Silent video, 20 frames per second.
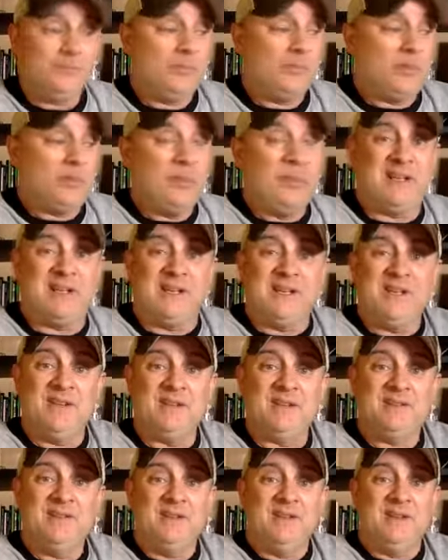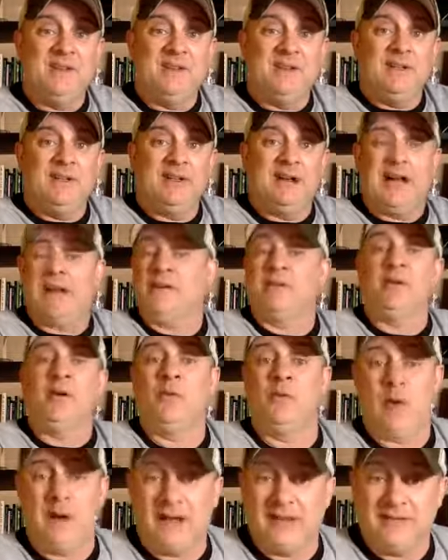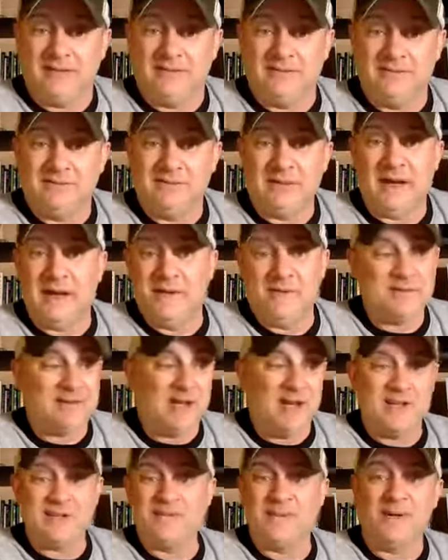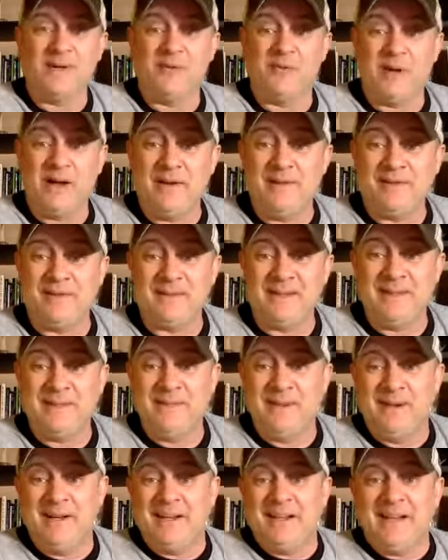because I don't know why, right? It was a husband and wife team.